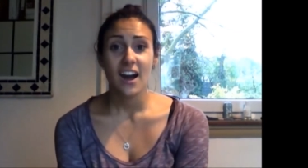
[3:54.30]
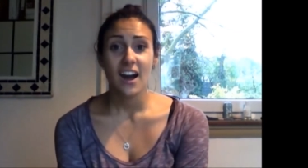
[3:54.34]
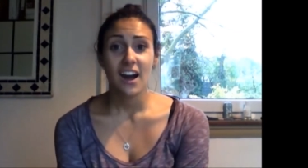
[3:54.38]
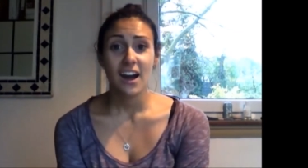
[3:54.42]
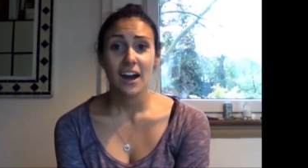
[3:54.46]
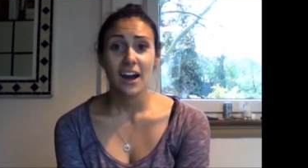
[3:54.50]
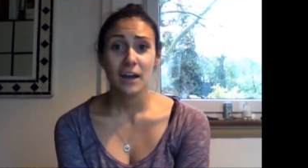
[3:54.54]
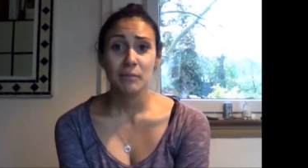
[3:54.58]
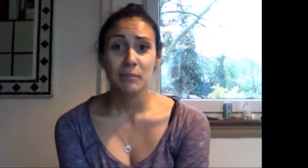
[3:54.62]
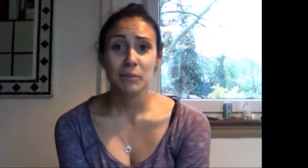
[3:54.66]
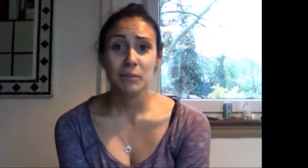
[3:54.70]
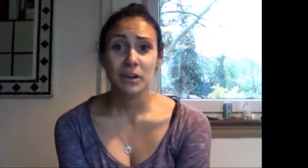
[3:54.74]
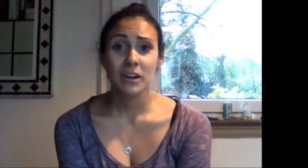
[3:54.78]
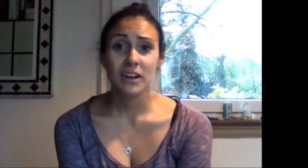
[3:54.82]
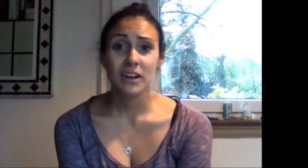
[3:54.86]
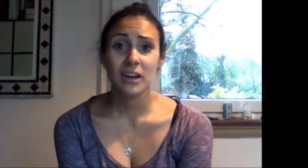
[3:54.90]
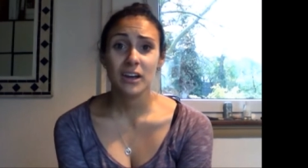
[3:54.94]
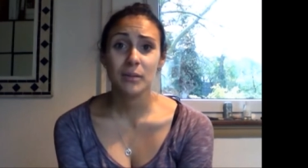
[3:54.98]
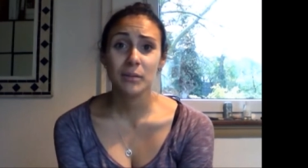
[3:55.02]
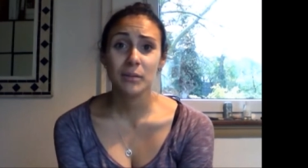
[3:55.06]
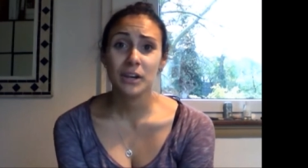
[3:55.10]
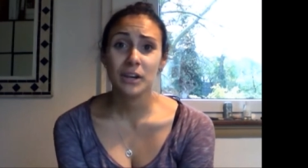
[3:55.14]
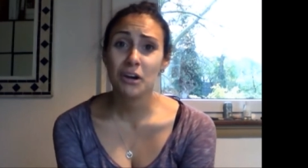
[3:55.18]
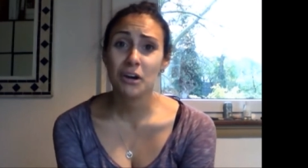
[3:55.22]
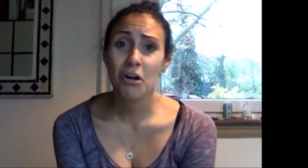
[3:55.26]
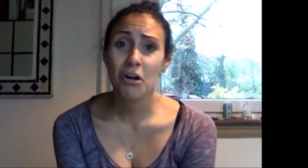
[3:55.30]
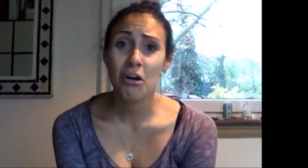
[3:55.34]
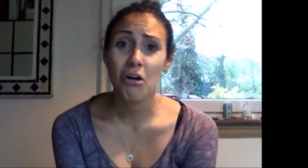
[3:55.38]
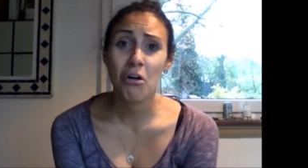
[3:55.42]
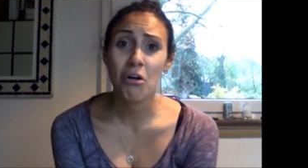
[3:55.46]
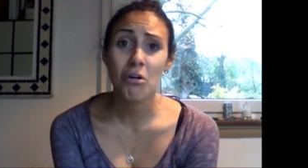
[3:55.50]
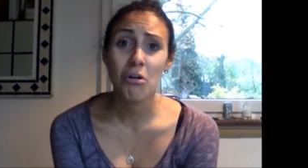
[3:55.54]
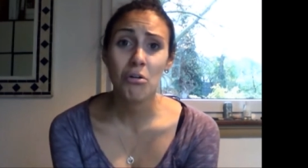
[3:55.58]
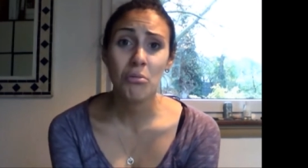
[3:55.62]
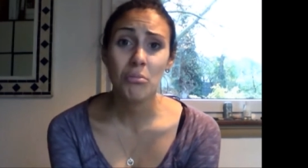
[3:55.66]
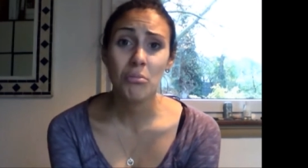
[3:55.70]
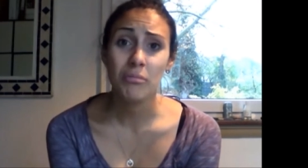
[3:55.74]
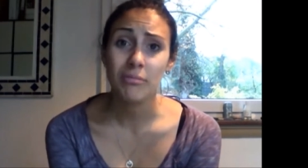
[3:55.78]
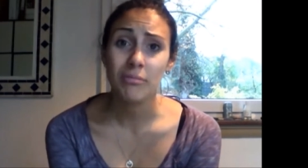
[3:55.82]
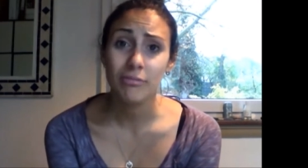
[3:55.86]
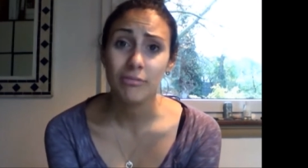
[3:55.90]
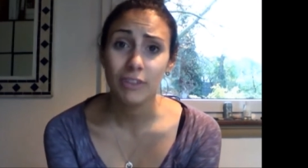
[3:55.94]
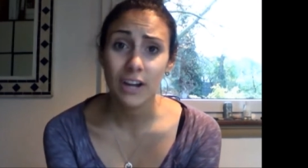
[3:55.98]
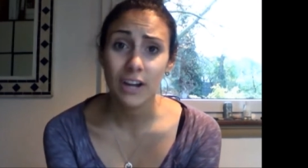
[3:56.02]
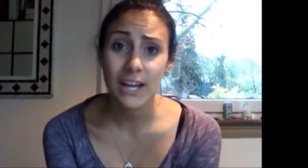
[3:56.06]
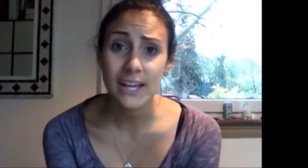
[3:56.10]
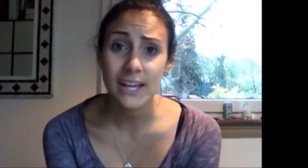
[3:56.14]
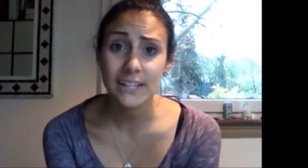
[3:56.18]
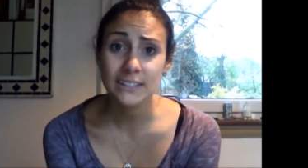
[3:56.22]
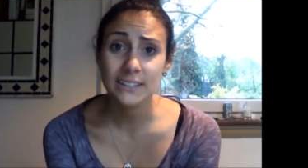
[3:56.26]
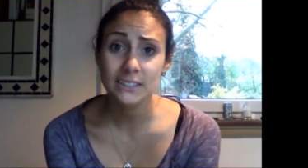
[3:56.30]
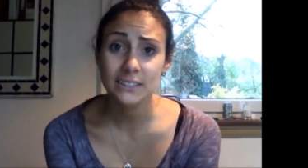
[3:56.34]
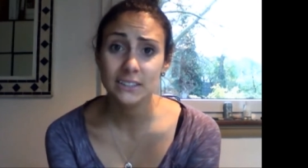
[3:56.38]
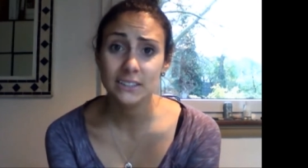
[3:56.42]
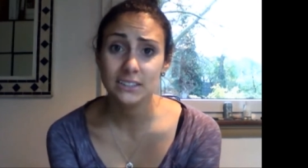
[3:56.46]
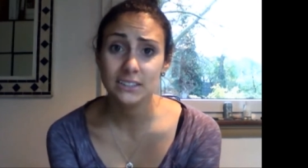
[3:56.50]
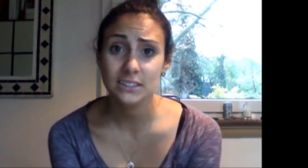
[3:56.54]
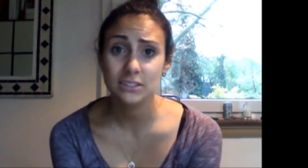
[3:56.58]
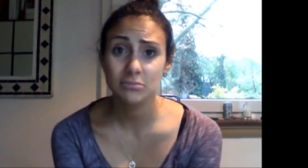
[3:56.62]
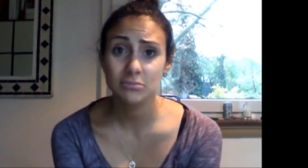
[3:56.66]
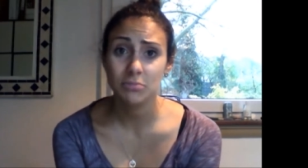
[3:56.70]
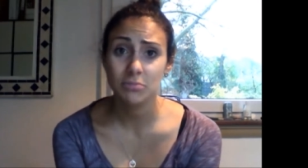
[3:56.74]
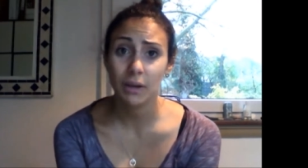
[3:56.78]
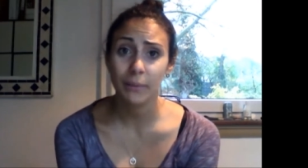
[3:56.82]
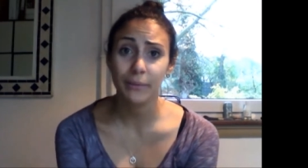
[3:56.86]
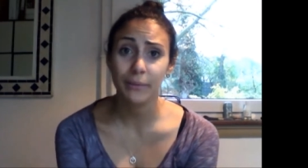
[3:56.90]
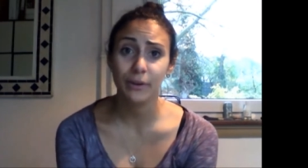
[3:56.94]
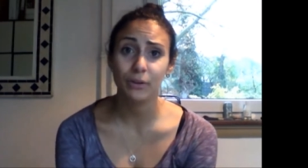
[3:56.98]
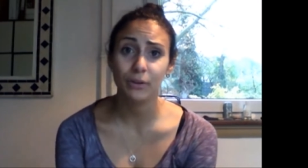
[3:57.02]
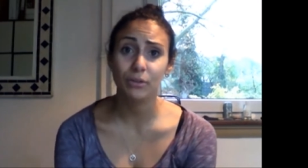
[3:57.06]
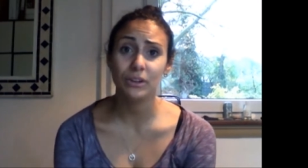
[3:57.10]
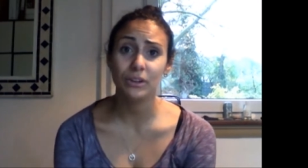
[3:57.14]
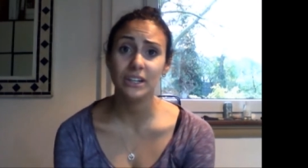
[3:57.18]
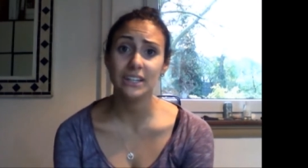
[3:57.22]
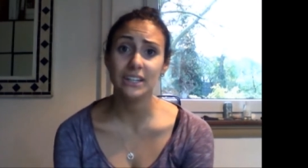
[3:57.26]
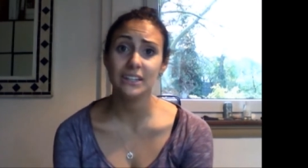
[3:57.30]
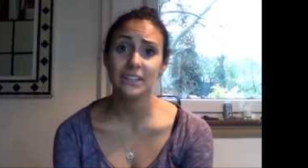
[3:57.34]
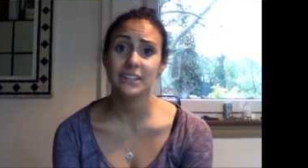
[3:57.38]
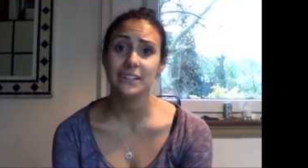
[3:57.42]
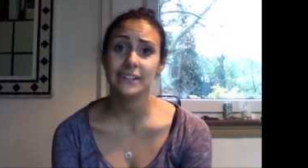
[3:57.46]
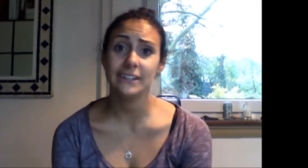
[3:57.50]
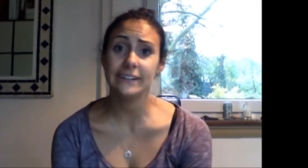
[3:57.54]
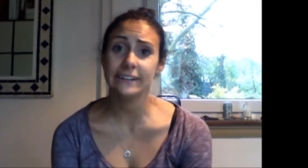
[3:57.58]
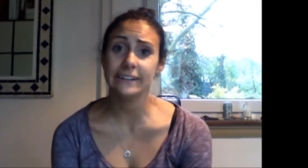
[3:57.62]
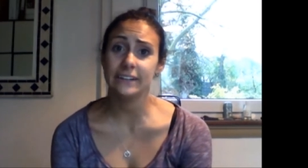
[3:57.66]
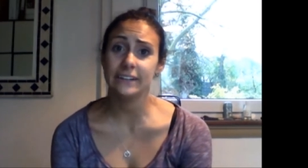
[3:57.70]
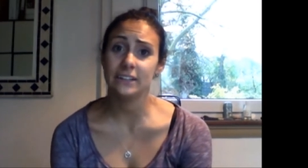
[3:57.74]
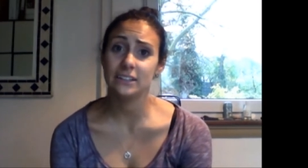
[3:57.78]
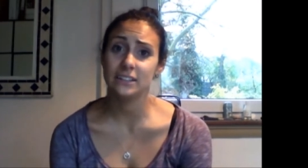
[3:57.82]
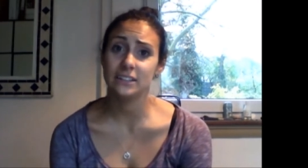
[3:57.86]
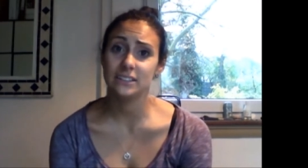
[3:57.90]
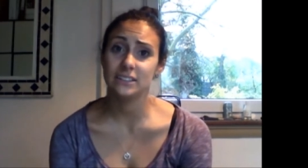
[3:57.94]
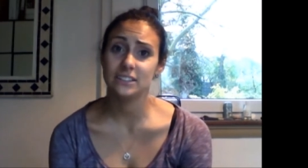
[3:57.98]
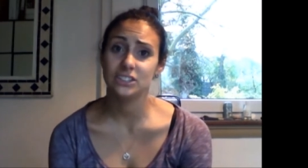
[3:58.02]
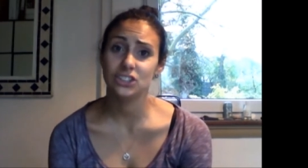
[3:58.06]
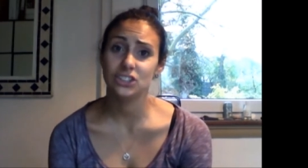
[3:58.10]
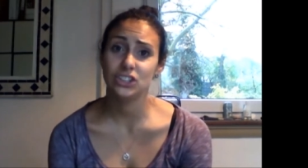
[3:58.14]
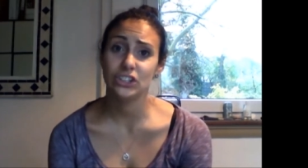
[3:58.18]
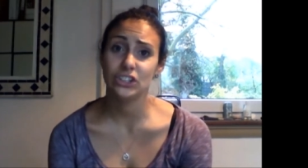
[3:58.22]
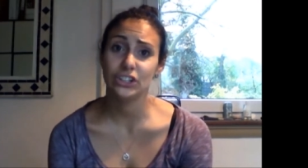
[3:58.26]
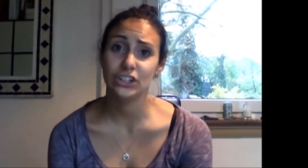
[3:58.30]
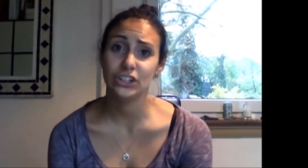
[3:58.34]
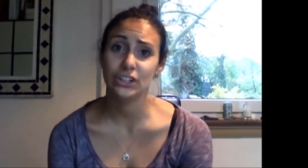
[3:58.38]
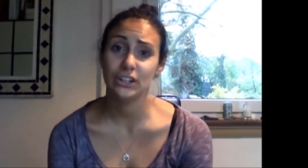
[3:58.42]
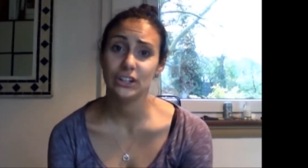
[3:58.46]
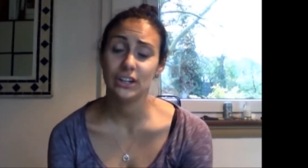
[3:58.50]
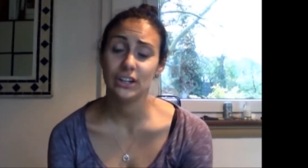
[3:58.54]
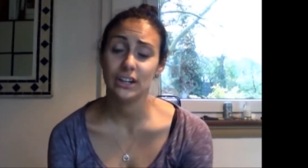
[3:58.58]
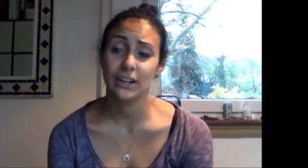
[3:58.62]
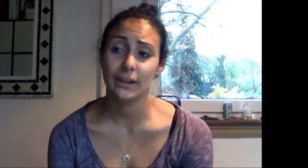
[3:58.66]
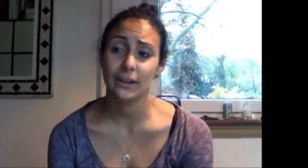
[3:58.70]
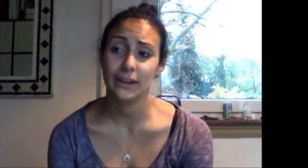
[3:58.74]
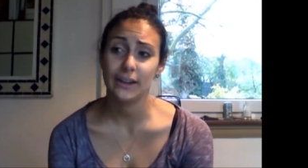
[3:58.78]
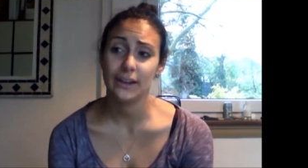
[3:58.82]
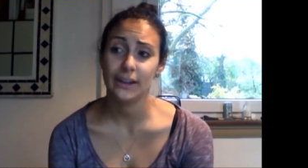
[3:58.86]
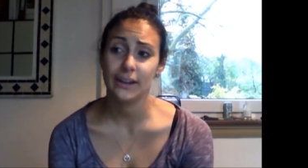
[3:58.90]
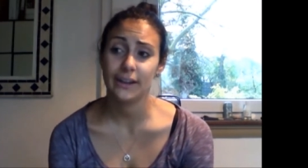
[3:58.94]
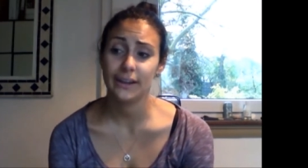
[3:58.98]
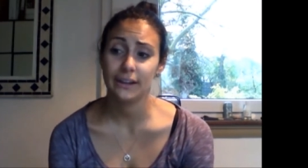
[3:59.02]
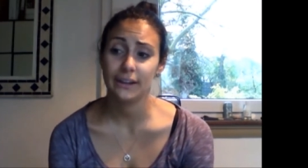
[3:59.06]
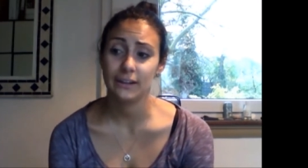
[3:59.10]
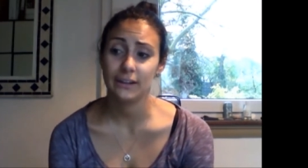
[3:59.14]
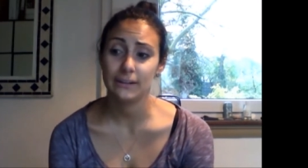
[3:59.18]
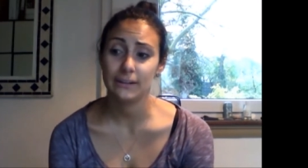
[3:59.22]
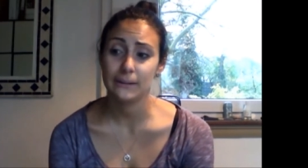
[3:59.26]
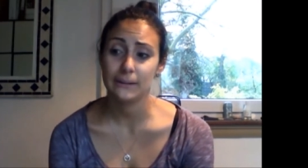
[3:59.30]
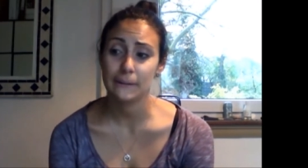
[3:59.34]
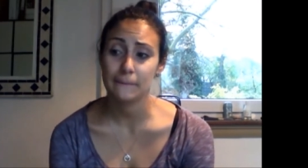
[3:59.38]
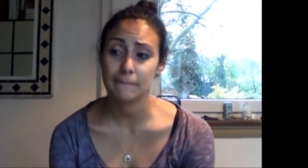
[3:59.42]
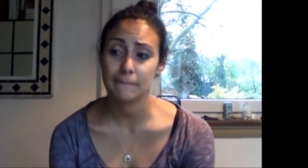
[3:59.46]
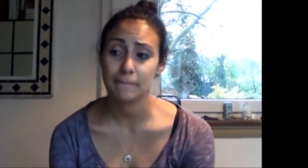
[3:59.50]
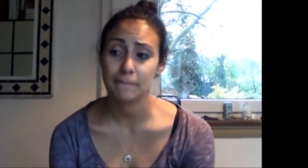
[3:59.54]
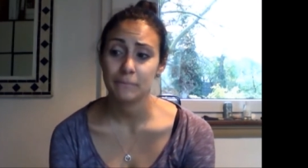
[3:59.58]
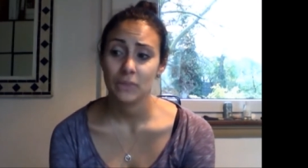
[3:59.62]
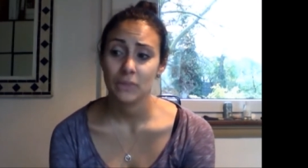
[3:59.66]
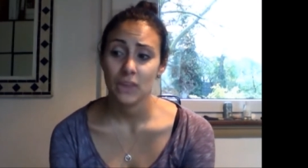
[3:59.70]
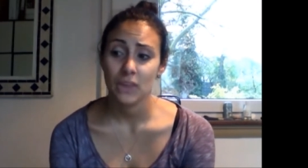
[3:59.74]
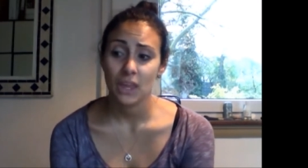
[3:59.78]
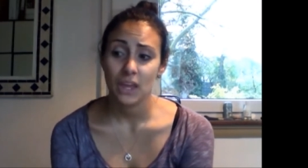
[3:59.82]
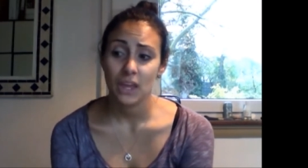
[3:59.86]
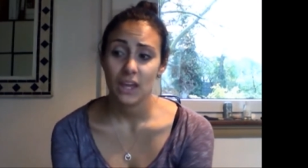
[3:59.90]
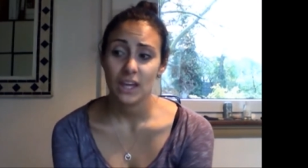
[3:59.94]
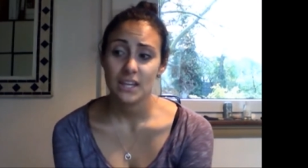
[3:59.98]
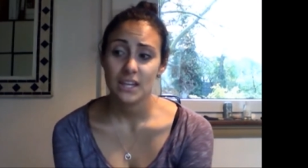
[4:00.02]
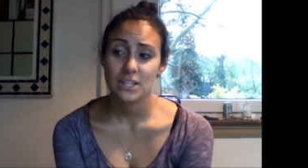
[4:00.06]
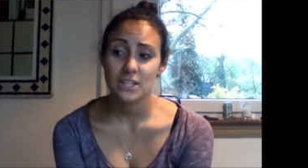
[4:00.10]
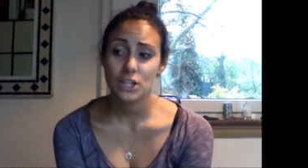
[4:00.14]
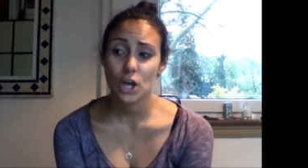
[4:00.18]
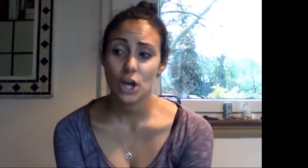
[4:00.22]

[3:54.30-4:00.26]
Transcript: I'm not coming home, friends. I'm not going to Canada this year, and it's